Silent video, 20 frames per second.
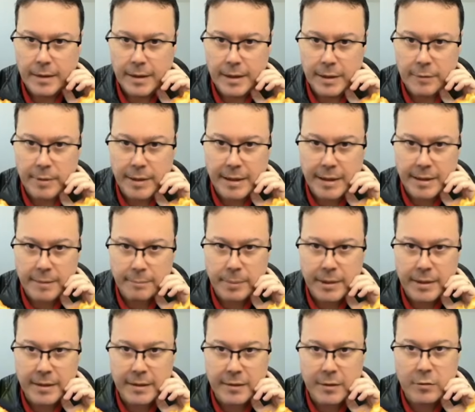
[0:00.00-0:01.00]
And we can
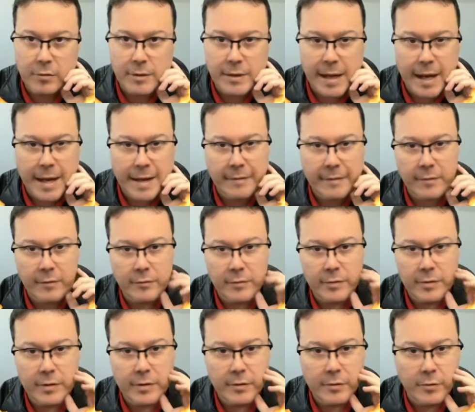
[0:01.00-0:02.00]
play Unholy Annex on
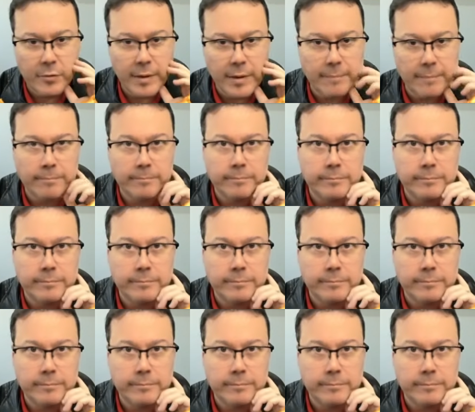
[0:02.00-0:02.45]
turn 3.